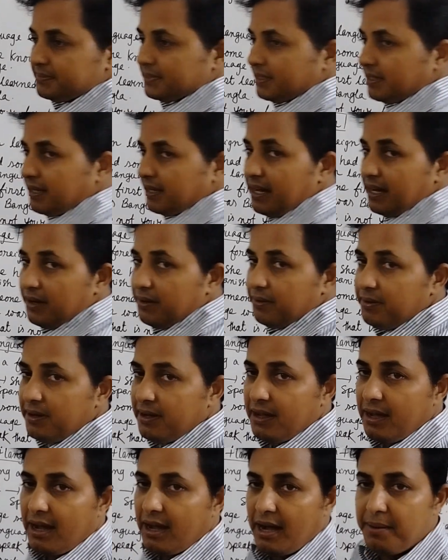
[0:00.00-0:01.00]

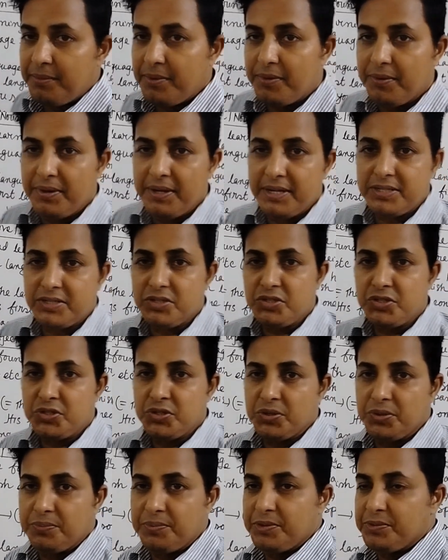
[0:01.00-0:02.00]
Now I am going to
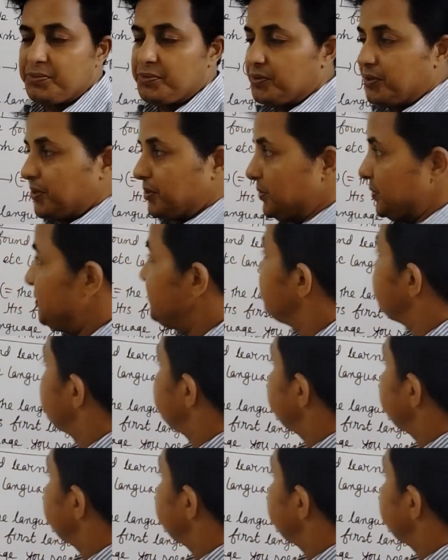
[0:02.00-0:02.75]
show before you